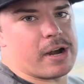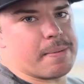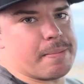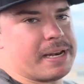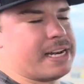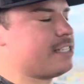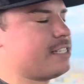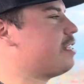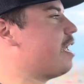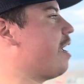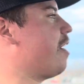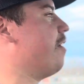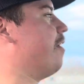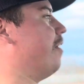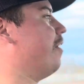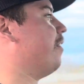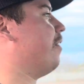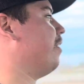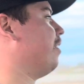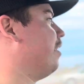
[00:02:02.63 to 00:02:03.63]
minutes out,
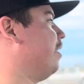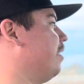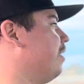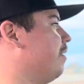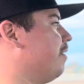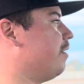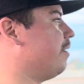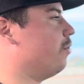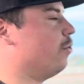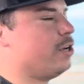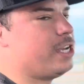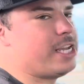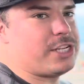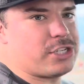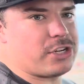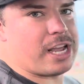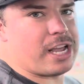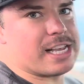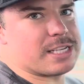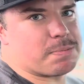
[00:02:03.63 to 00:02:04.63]
we'll hit
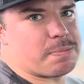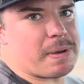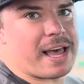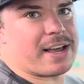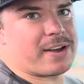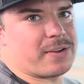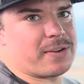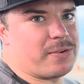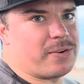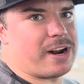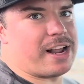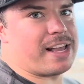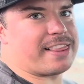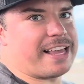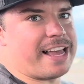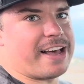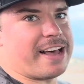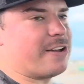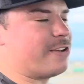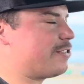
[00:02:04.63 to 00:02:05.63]
you guys back when we're at
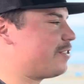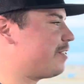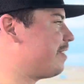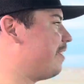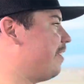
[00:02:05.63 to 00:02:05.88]
the house.